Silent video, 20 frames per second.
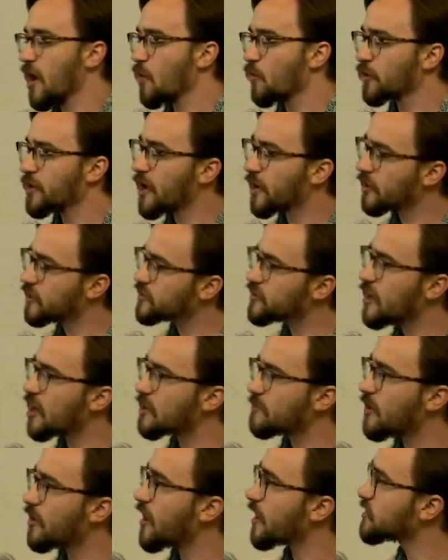We're not going to talk
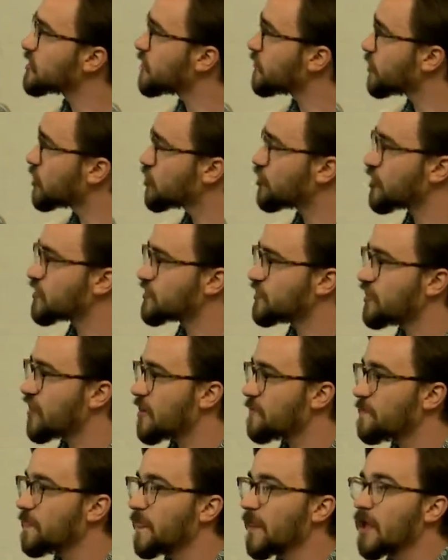about activity trace today,
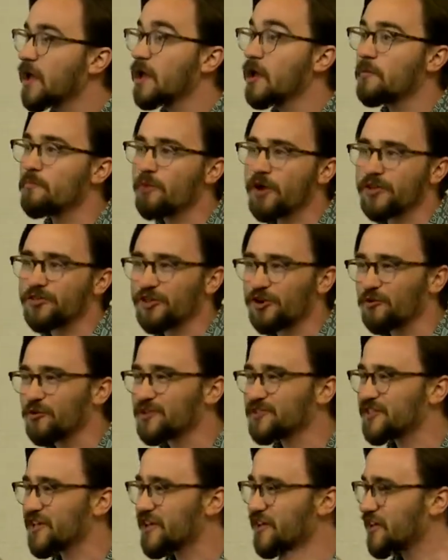but there
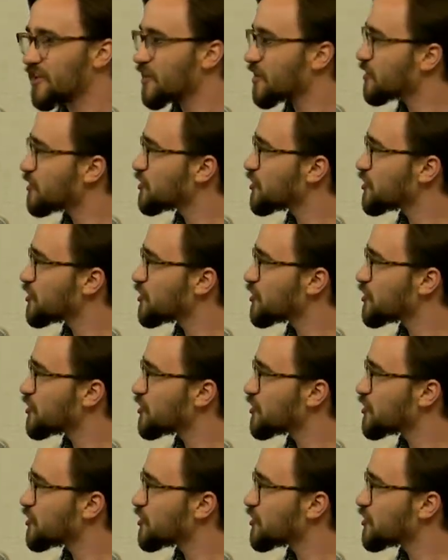was a